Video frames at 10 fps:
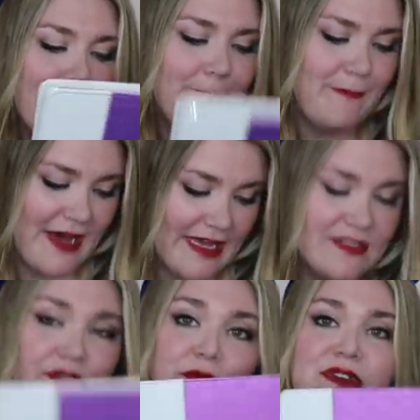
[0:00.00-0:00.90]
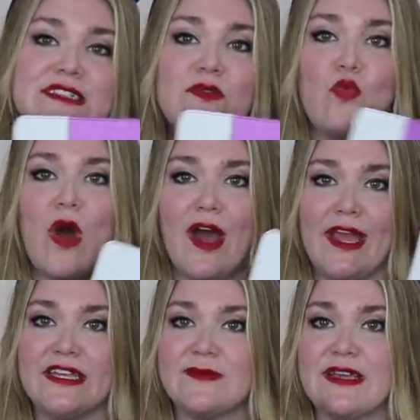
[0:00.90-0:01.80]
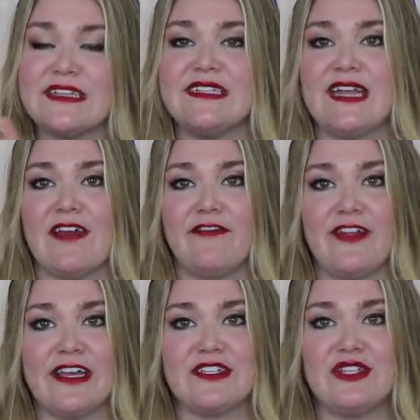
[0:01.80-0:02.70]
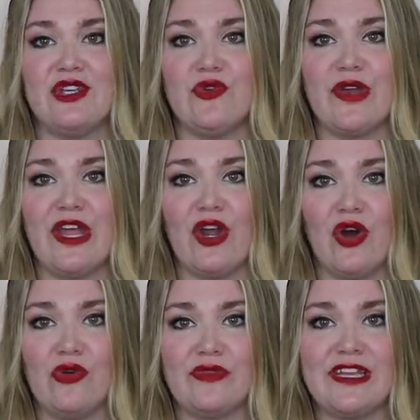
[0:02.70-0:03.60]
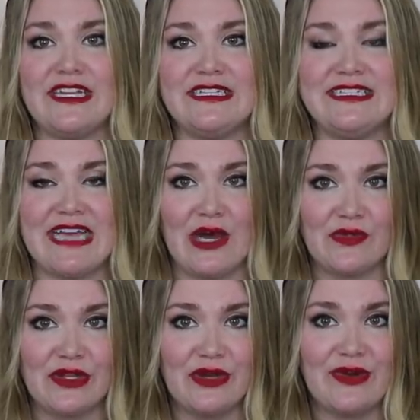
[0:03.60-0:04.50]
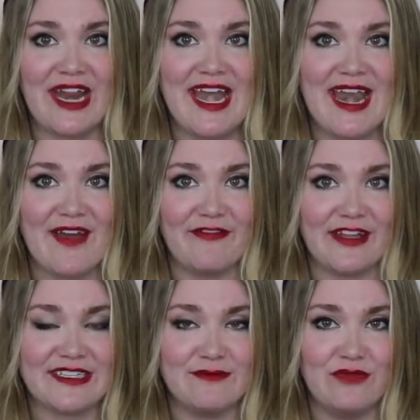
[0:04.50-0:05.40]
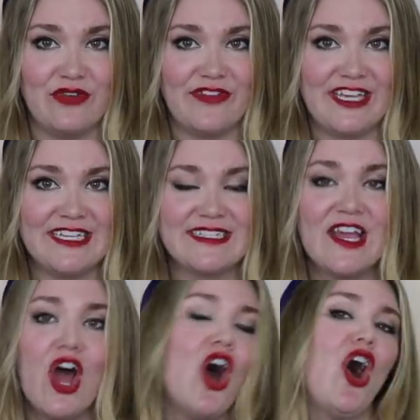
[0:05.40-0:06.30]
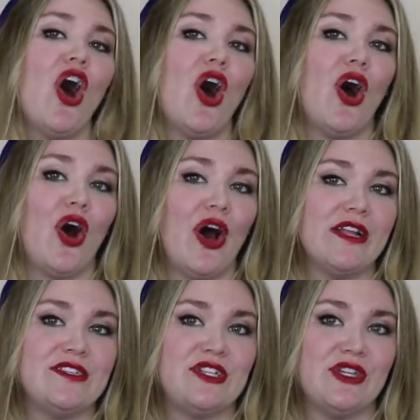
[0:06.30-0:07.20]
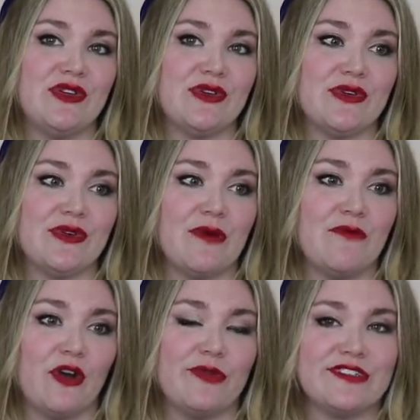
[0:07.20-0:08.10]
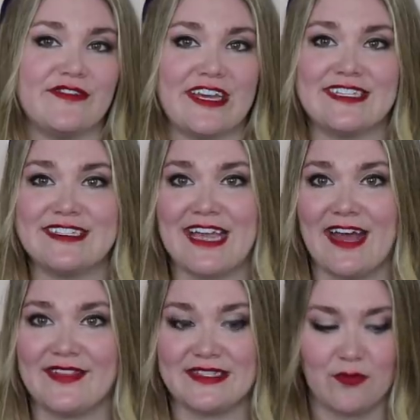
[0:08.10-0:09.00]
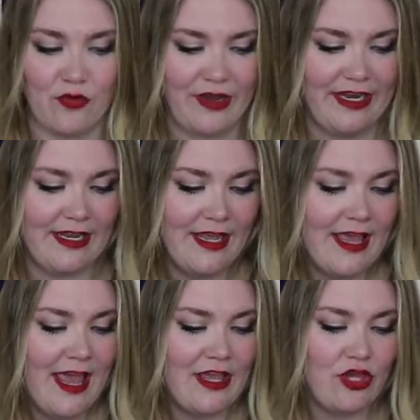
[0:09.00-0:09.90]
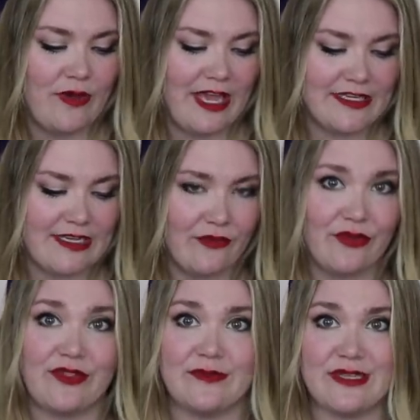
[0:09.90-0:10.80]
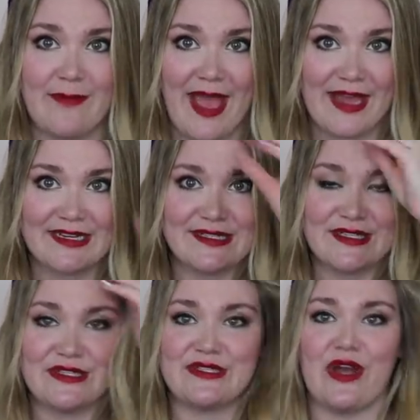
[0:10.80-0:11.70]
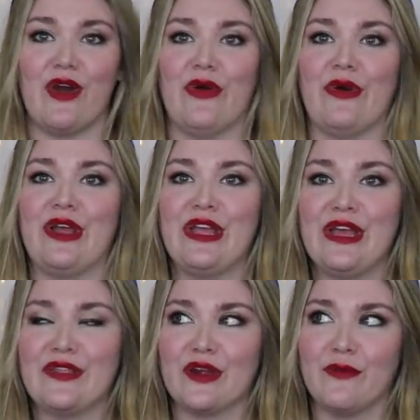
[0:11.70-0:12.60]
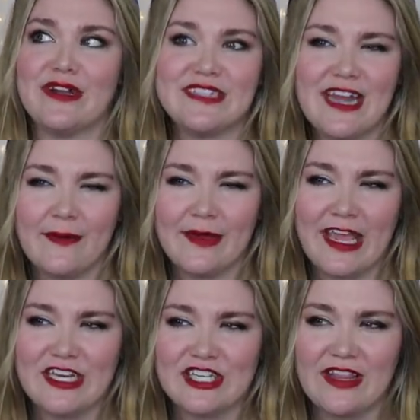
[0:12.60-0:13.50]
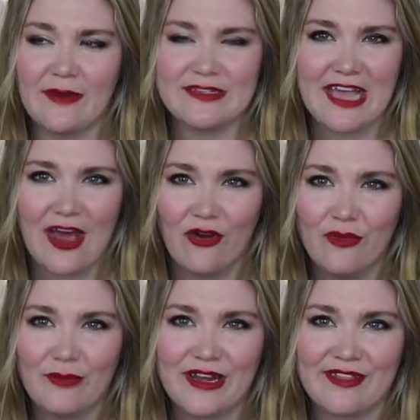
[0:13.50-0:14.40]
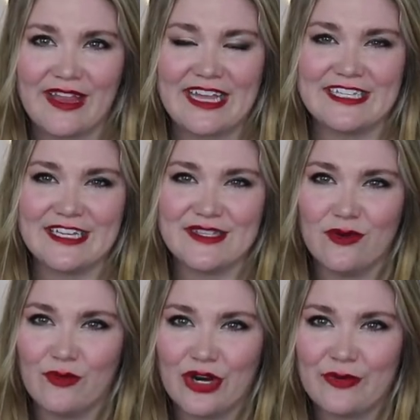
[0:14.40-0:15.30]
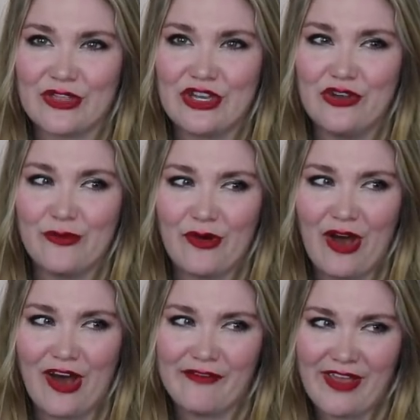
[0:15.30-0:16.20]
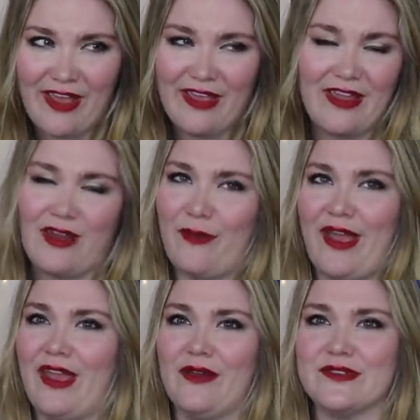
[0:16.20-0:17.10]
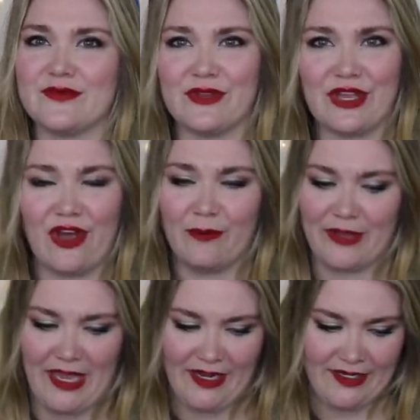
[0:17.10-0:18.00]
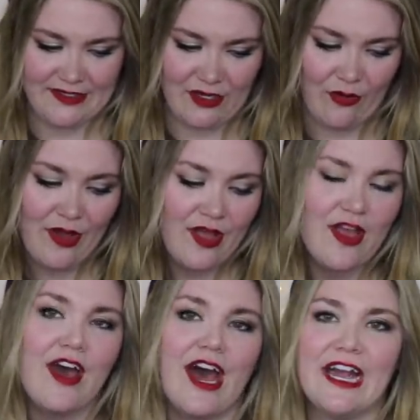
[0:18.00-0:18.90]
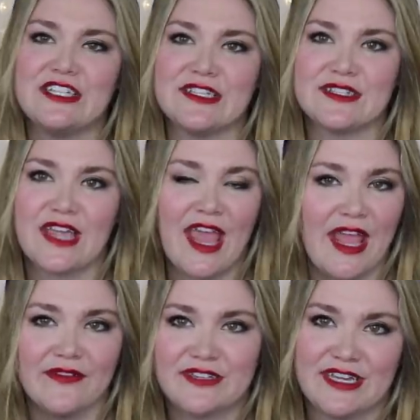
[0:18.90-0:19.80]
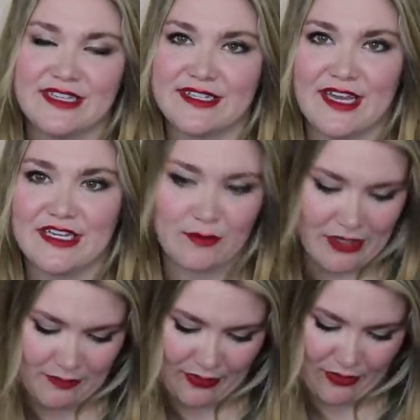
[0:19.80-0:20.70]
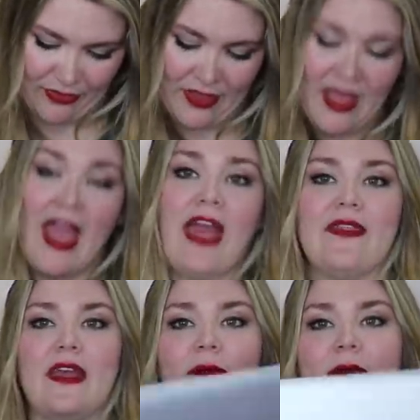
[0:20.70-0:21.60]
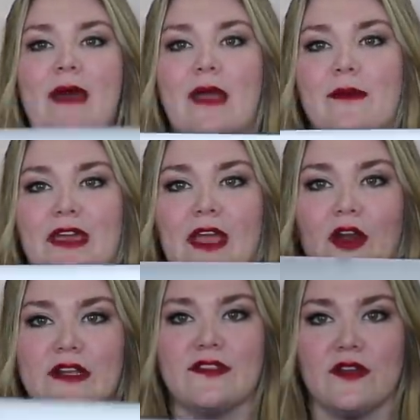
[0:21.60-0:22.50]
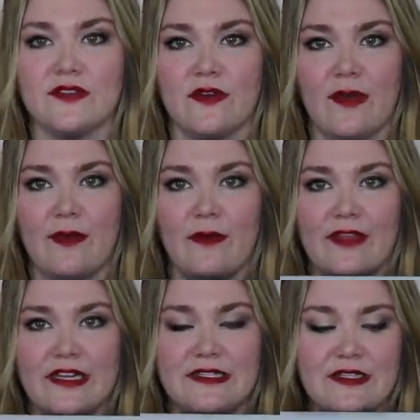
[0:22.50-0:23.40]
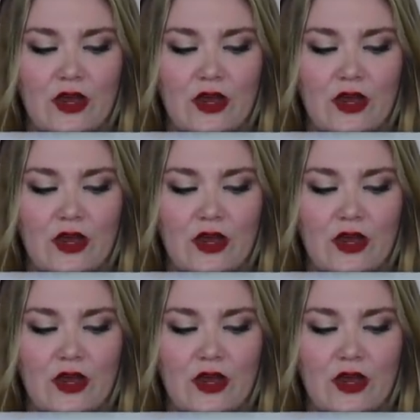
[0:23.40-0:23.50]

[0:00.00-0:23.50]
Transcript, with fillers: But the reason why is because Netflix, you can only download Netflix movies onto mobile devices at this point. You can't download them to Macs. So there was an application that was out, but it like doesn't work with the new Mojave. Anyway, it was really complicated. So I just caved and decided to bring both. And then my MacBook Air is also coming with us.